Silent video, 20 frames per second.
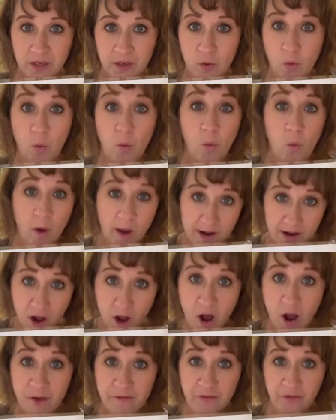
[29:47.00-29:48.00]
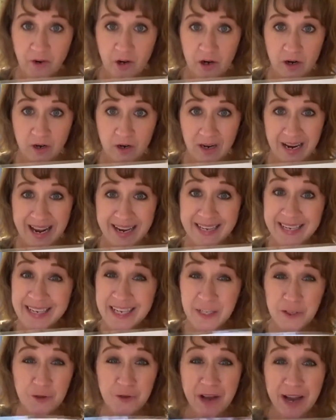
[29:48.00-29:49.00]
One offer, I
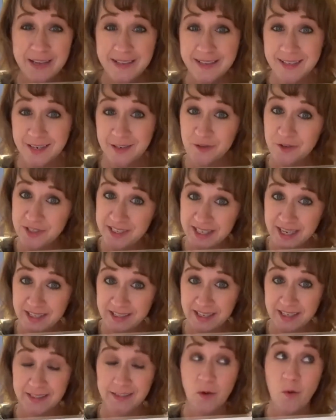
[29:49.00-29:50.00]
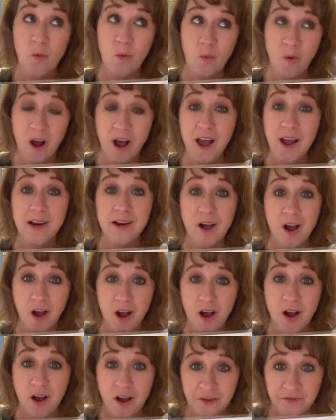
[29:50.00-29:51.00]
need you guys to understand this. One
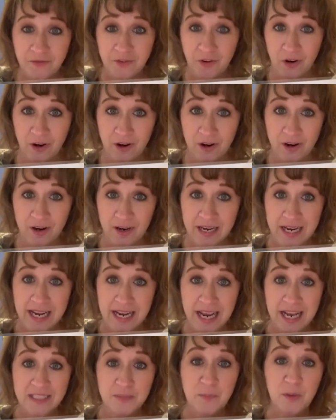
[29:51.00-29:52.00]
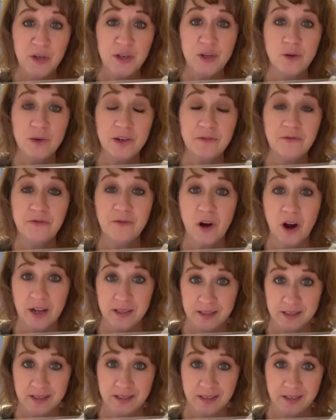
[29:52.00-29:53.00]
offer has put you in
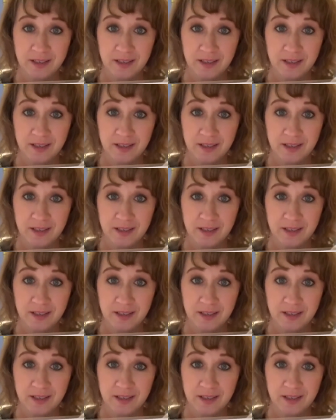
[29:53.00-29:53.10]
front